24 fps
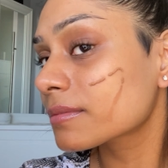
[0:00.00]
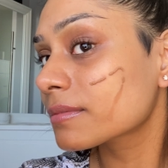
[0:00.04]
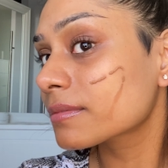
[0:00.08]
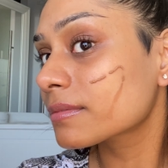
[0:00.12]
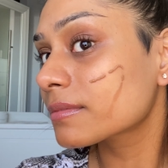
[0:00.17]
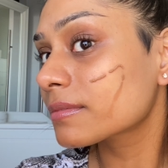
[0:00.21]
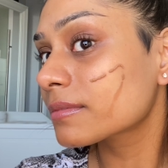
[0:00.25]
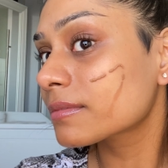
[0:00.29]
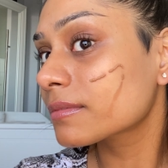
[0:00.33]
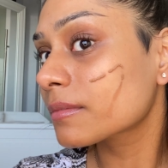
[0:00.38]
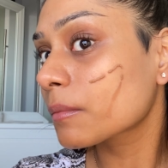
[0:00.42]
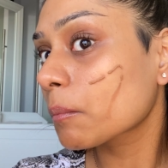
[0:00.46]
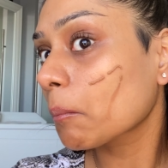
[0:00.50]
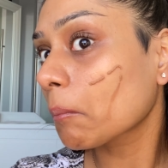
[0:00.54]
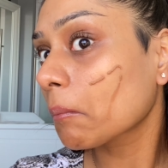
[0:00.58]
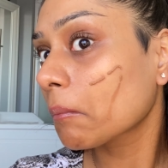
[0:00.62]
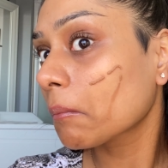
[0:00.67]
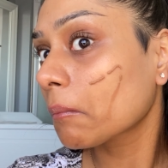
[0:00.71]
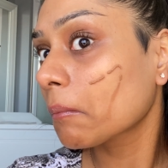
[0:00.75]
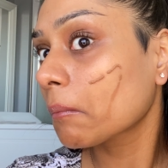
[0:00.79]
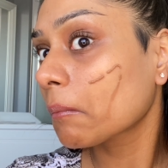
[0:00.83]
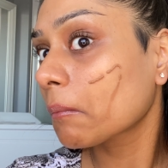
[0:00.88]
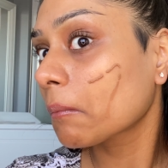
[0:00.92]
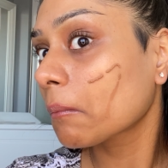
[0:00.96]
and we'll go
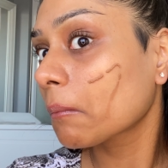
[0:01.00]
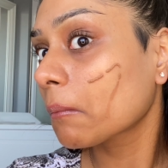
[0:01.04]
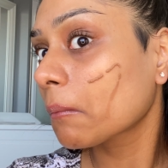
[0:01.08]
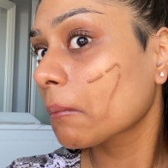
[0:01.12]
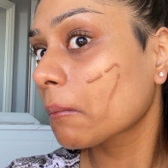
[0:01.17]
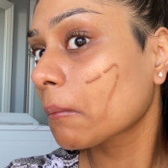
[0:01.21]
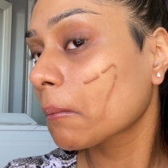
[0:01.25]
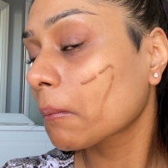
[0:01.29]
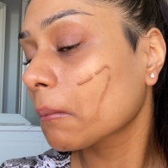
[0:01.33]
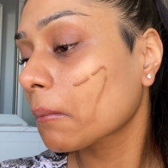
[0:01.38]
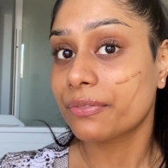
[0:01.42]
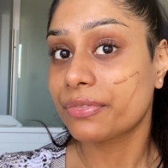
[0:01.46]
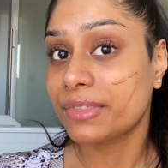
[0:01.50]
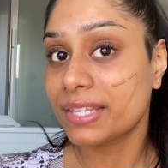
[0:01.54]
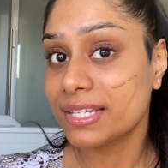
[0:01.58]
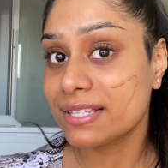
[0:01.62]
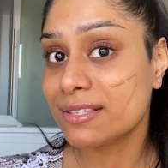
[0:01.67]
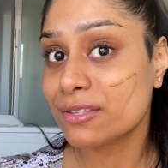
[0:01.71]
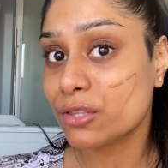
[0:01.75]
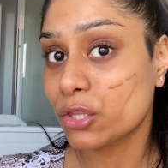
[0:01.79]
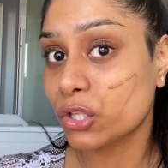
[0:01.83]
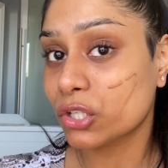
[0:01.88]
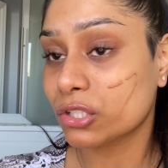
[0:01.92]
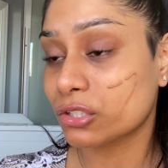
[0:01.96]
from there. This
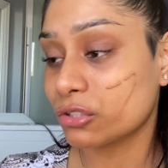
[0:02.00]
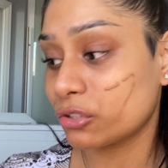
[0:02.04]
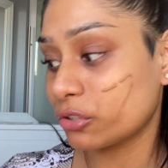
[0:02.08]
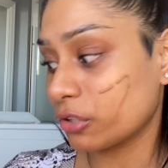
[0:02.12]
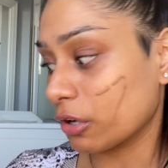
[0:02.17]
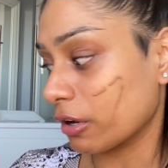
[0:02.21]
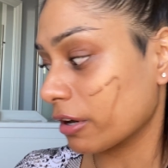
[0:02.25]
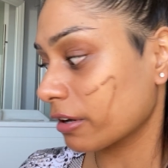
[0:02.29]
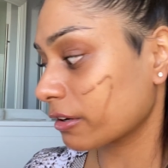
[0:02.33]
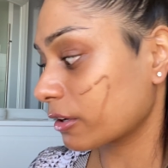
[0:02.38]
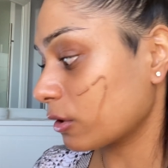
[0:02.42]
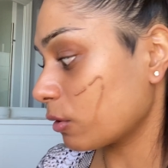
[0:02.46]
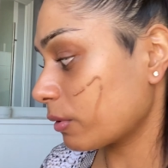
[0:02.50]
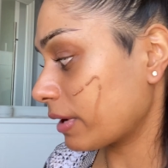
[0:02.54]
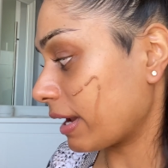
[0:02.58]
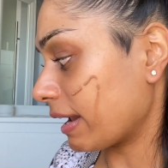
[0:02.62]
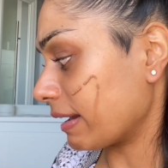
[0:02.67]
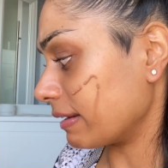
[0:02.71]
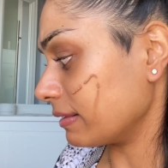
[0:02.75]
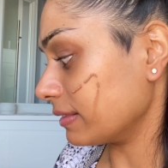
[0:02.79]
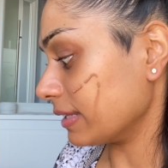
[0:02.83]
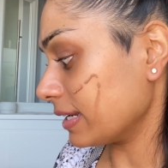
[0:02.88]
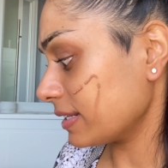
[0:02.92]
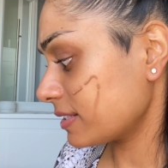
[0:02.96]
looks dark. Okay,
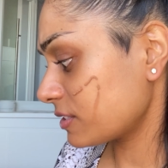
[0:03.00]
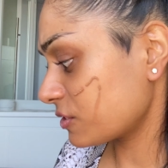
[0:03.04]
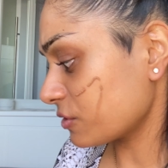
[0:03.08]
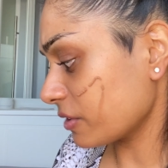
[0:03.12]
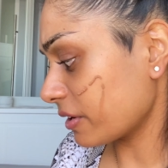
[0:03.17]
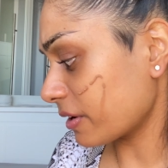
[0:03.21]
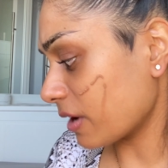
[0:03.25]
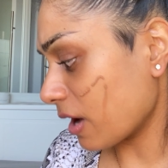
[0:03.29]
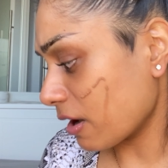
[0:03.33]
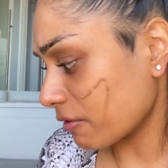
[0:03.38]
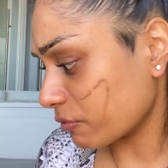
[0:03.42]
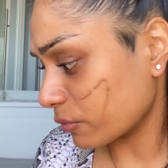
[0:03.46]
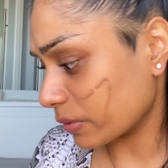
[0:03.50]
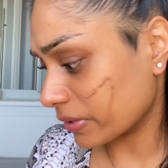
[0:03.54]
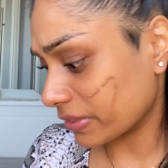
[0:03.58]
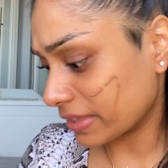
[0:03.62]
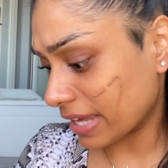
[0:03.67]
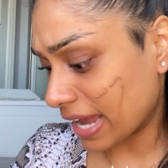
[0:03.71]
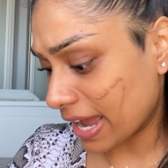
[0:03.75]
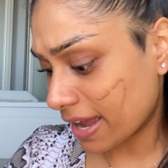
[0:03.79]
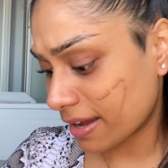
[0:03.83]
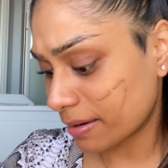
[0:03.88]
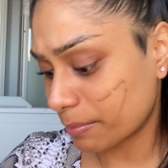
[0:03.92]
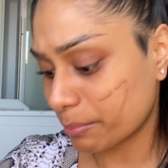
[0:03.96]
let's start off with
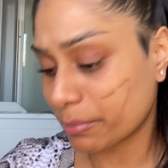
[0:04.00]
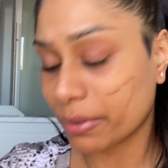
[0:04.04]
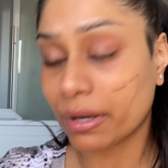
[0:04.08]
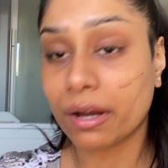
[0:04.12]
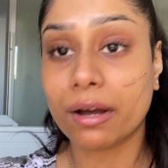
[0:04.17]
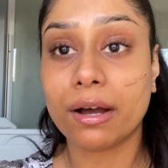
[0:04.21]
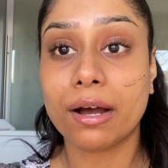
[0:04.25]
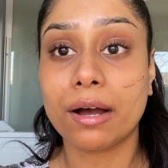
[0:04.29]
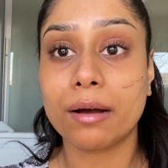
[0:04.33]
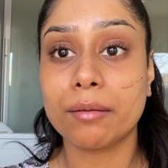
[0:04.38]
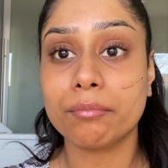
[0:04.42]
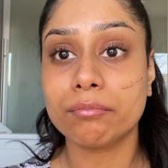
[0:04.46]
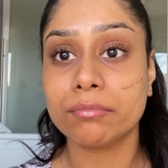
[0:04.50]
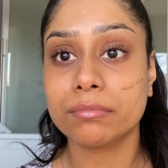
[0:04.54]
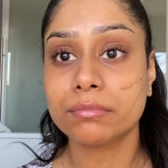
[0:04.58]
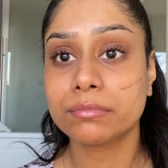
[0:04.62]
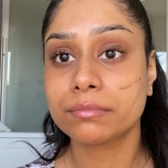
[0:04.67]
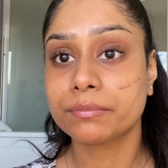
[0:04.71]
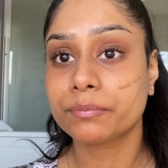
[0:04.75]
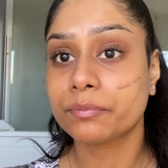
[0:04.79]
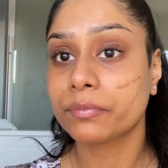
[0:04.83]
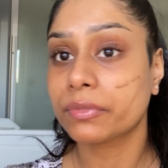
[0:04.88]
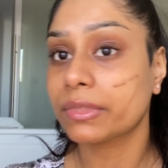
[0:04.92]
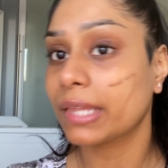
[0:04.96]
that, but
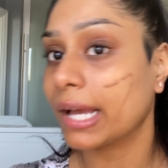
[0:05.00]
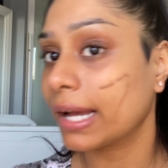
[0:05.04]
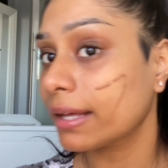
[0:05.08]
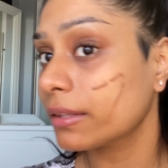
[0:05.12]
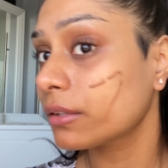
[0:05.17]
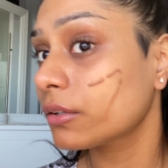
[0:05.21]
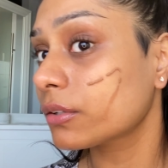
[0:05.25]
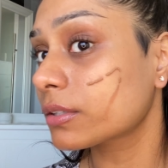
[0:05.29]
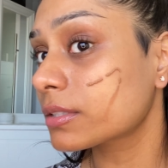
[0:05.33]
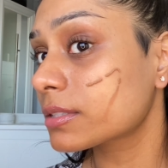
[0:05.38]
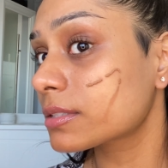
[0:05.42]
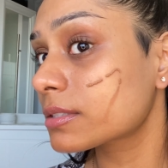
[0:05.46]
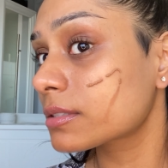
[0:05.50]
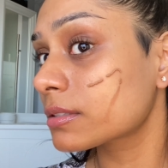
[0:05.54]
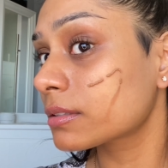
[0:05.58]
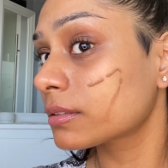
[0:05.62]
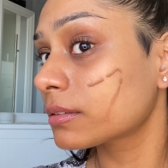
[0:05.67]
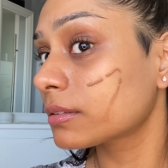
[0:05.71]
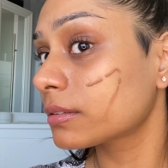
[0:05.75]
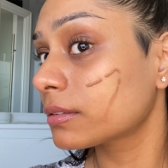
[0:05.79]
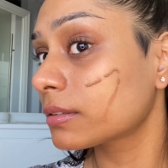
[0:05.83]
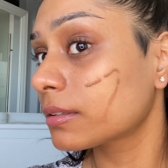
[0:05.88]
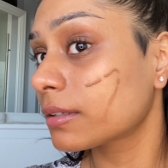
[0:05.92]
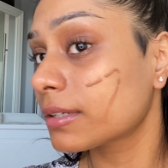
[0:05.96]
that looks
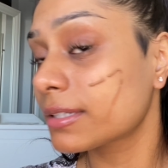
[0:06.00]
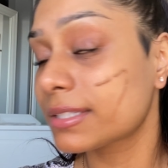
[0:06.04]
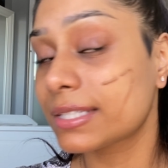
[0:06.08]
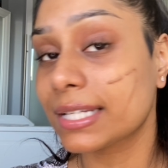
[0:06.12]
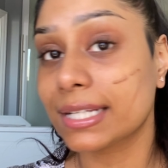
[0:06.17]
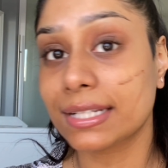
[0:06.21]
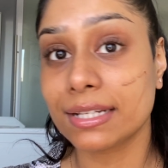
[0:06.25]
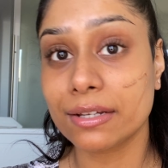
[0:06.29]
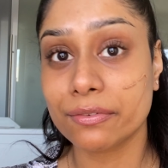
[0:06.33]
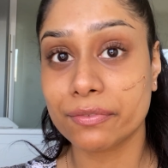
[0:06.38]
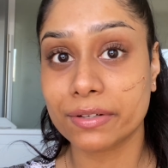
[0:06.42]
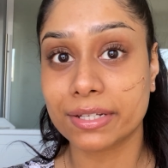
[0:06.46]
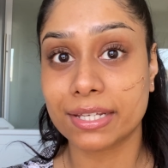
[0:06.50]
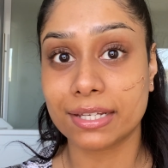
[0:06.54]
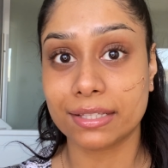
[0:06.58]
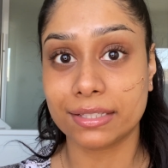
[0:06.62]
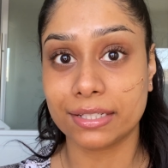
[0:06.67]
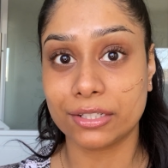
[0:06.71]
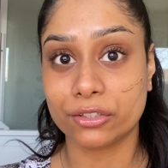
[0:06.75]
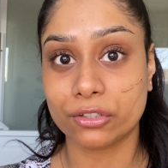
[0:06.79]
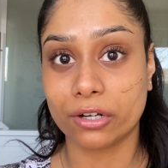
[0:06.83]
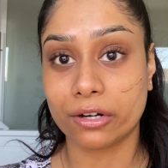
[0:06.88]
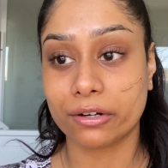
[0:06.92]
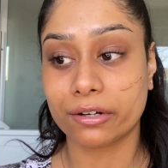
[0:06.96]
significantly
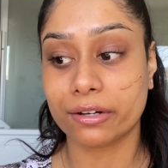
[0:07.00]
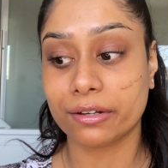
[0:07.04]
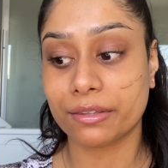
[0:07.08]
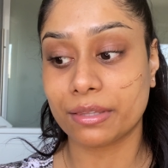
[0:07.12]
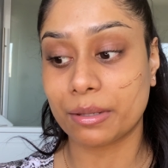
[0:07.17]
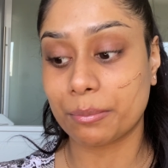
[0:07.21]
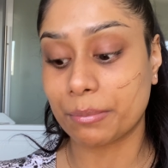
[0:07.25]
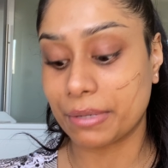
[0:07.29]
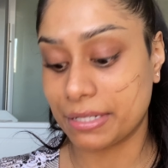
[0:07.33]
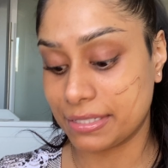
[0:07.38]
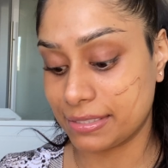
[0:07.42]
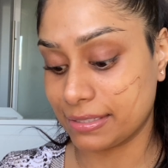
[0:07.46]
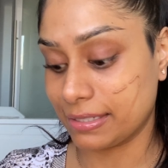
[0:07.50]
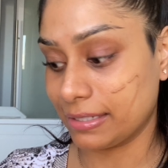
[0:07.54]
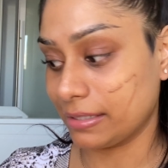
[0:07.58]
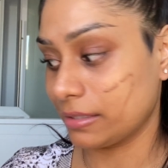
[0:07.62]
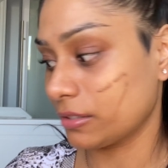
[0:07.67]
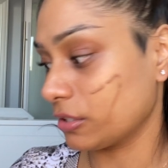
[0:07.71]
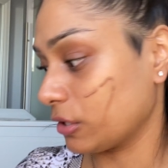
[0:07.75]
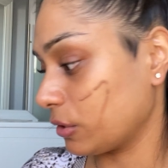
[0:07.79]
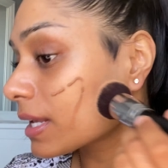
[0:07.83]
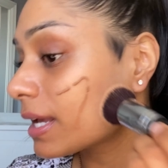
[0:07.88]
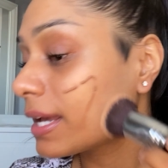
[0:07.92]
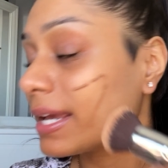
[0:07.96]
darker than my skin
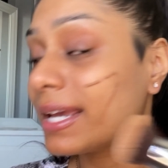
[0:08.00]
tone.